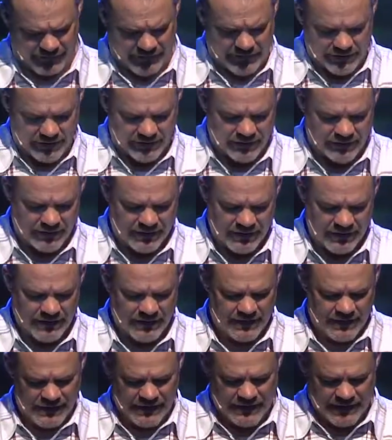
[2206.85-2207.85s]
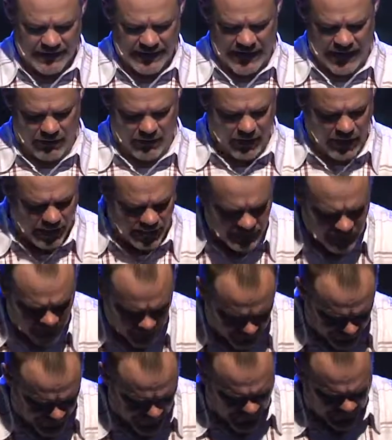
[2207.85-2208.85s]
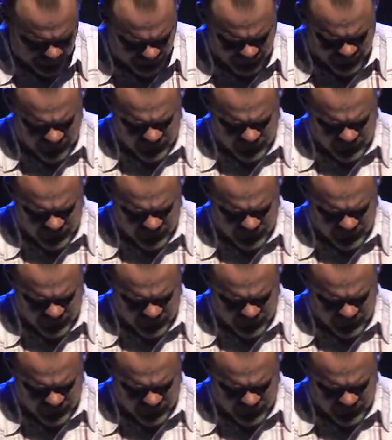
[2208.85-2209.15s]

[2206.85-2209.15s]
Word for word: feel, how humbled I